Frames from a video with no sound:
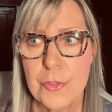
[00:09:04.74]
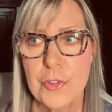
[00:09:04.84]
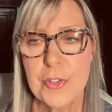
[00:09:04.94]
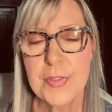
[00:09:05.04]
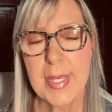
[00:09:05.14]

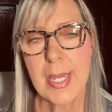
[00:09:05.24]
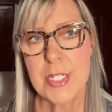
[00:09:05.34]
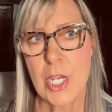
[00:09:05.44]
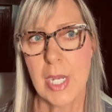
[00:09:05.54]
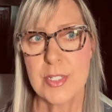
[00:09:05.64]
just like I
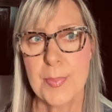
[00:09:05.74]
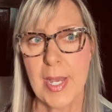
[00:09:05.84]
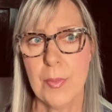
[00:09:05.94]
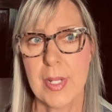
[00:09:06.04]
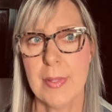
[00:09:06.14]
talked
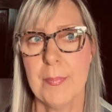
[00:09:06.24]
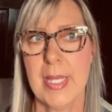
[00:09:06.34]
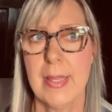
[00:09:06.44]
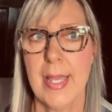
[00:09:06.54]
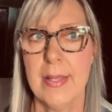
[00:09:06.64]
about in
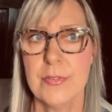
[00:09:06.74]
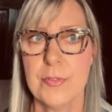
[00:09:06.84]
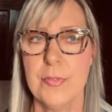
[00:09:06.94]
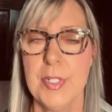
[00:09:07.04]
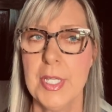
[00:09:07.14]
my
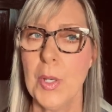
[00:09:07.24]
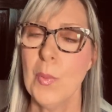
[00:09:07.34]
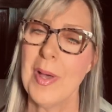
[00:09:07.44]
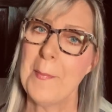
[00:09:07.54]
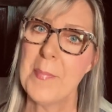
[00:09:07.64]
last video
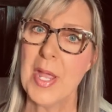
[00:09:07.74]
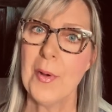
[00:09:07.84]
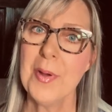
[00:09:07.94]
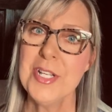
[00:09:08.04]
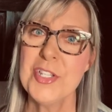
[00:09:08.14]
on
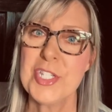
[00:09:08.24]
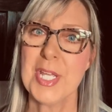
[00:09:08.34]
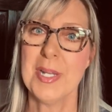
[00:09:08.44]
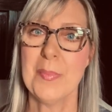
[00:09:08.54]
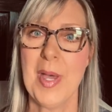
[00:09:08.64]
marriage
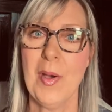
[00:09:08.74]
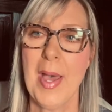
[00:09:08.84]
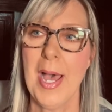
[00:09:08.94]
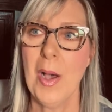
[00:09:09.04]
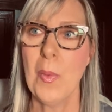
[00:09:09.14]
and about
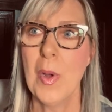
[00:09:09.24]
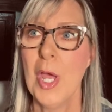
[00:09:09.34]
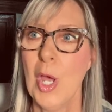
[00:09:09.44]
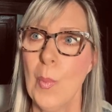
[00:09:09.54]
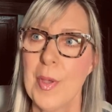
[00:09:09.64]
how
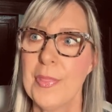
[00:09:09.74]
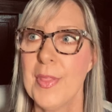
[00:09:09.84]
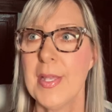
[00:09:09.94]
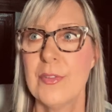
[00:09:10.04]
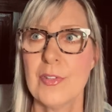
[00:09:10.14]
when
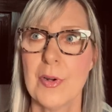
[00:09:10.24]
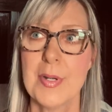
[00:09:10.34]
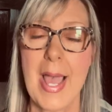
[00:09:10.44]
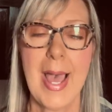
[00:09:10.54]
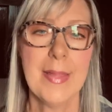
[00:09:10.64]
things are
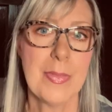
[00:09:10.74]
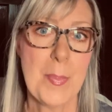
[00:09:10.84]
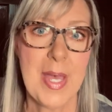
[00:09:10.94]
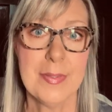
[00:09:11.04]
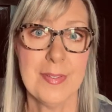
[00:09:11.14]
not the
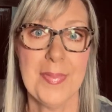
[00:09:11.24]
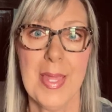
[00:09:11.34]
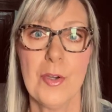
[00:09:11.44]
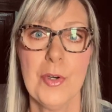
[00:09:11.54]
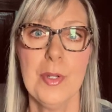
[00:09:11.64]
best that
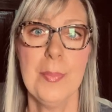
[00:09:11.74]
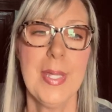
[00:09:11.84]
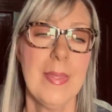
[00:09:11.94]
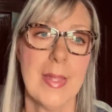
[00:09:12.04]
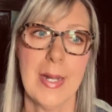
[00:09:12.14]
they could
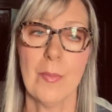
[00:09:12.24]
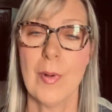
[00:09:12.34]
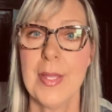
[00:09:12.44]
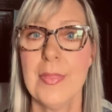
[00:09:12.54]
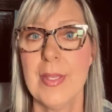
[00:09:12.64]
be, that I
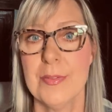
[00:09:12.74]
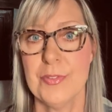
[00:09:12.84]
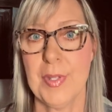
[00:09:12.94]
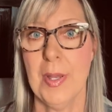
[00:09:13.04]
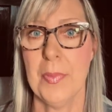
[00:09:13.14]
write
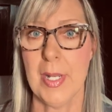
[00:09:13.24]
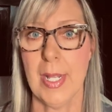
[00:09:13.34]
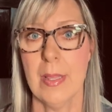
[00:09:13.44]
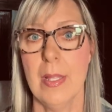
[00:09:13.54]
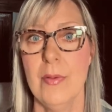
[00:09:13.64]
things down that
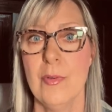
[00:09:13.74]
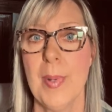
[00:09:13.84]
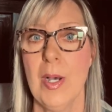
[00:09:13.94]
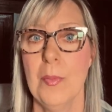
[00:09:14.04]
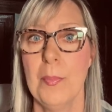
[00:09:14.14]
I love
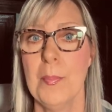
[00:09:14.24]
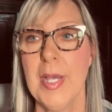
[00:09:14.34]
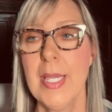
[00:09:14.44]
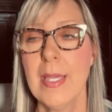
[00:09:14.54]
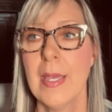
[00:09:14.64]
about
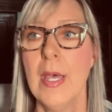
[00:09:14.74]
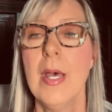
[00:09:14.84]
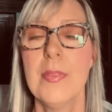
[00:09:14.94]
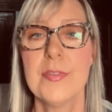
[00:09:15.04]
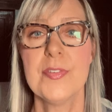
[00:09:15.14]
Mike,
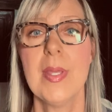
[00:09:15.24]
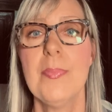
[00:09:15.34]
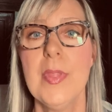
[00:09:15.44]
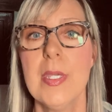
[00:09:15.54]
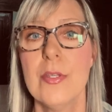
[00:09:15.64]
the same
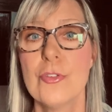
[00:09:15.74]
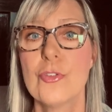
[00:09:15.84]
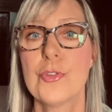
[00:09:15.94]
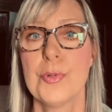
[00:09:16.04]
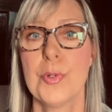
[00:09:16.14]
thing is
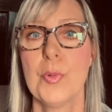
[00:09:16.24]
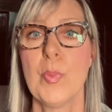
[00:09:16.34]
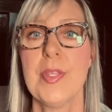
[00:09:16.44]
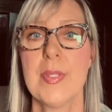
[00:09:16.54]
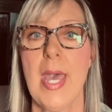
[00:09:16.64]
true
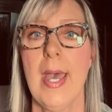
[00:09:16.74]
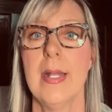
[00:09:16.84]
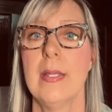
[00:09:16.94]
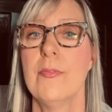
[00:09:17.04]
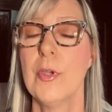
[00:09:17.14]
with
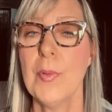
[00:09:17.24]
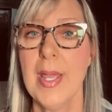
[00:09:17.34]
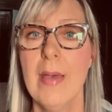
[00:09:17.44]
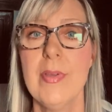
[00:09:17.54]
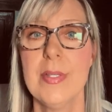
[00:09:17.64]
God. If you're
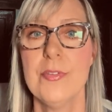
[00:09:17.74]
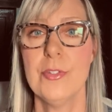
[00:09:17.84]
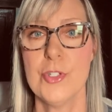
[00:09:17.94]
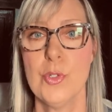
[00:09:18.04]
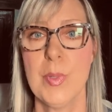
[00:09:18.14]
having a
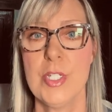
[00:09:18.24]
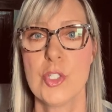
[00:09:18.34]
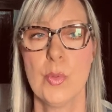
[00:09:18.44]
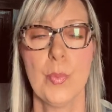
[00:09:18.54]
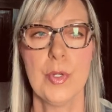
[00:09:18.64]

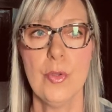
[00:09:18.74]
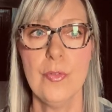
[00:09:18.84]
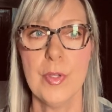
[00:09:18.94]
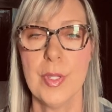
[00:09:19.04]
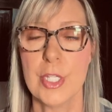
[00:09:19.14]
situation where you
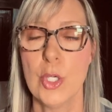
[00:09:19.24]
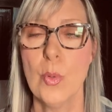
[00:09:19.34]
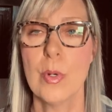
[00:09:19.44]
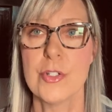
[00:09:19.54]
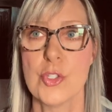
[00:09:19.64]
feel like
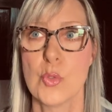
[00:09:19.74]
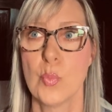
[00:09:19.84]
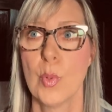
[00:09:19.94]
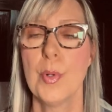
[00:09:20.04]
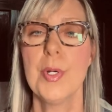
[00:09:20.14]
you are just
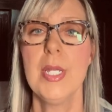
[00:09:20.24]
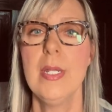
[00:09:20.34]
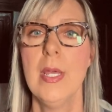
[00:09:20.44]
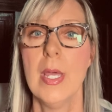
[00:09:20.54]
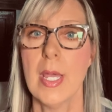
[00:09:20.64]

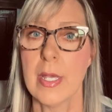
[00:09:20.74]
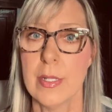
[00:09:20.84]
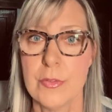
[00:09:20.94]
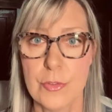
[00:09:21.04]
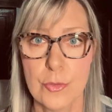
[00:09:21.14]
worried and
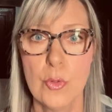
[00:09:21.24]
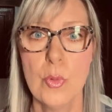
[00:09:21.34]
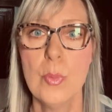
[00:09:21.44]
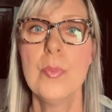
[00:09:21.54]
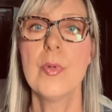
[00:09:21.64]

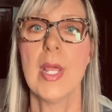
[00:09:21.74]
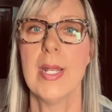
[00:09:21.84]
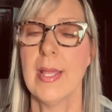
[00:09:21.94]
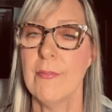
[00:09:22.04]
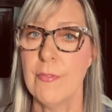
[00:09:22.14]
consumed
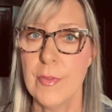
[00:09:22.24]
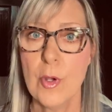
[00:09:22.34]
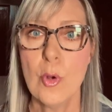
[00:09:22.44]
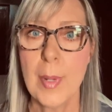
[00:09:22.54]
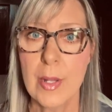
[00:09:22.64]
and have
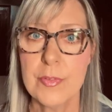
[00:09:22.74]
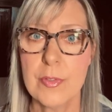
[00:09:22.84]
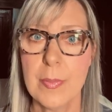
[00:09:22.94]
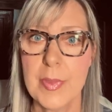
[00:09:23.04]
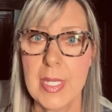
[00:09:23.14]
fear about
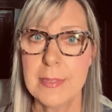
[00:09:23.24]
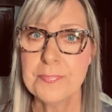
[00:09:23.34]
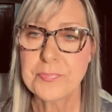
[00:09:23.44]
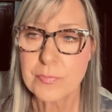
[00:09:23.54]
something,